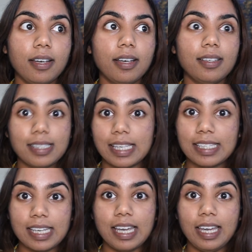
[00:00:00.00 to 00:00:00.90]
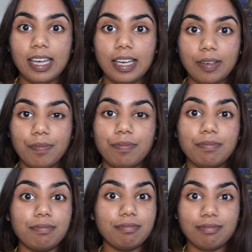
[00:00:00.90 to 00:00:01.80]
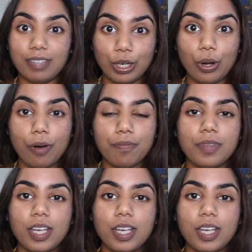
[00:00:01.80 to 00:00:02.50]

City, the lot.